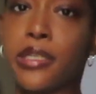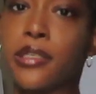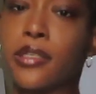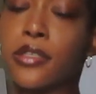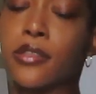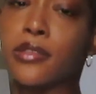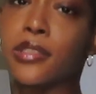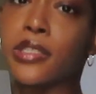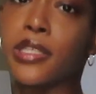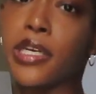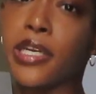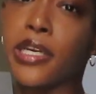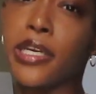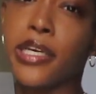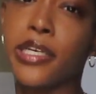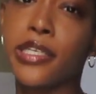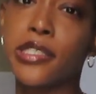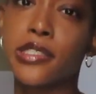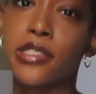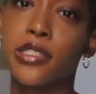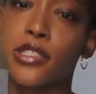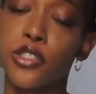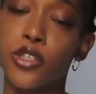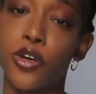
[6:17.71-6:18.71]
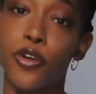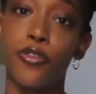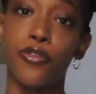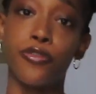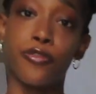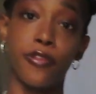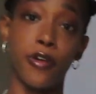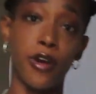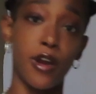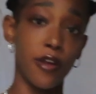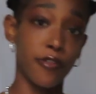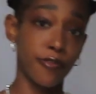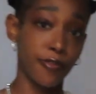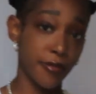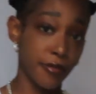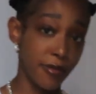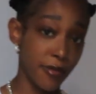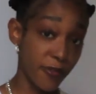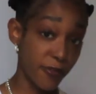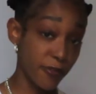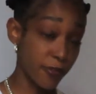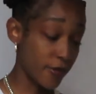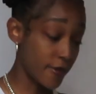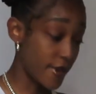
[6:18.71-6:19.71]
Little Things so far.
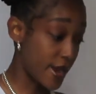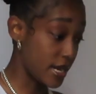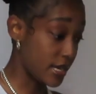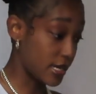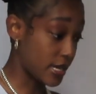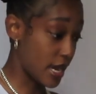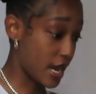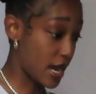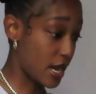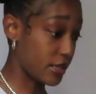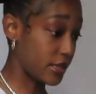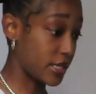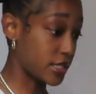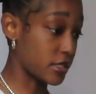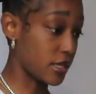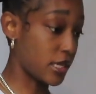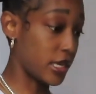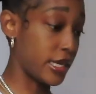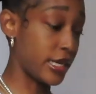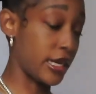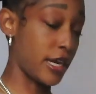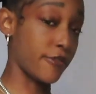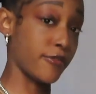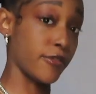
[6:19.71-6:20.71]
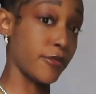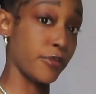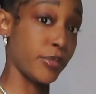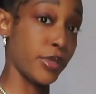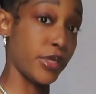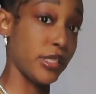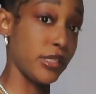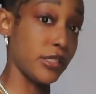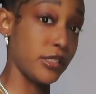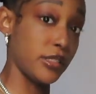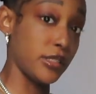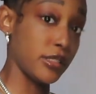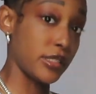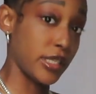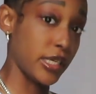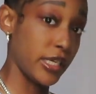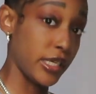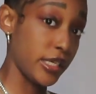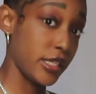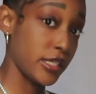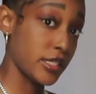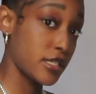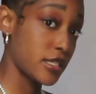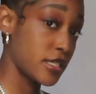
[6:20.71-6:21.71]
For right now, that's all I got from Pretty Little
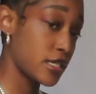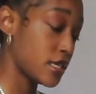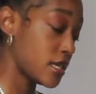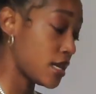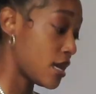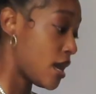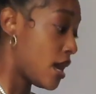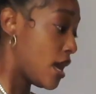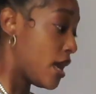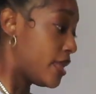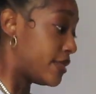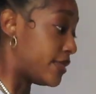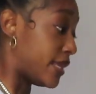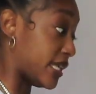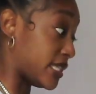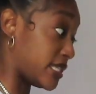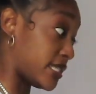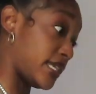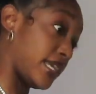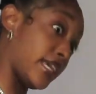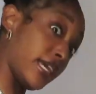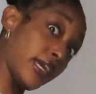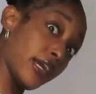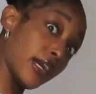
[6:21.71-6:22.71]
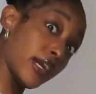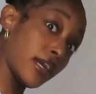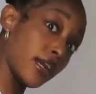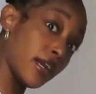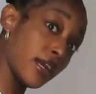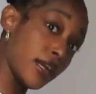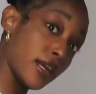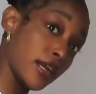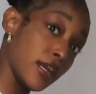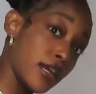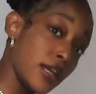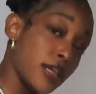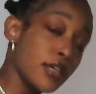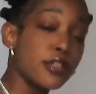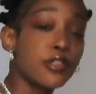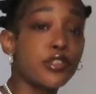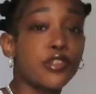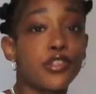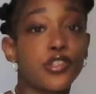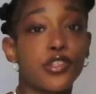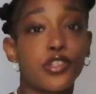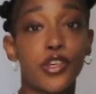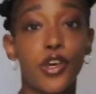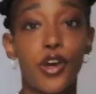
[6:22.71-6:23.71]
Things that's here.
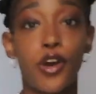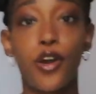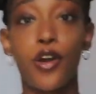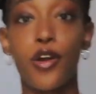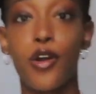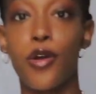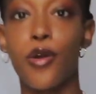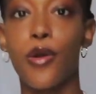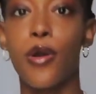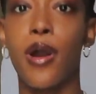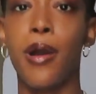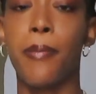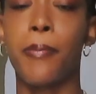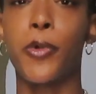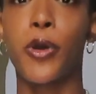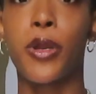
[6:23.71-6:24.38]
So I'm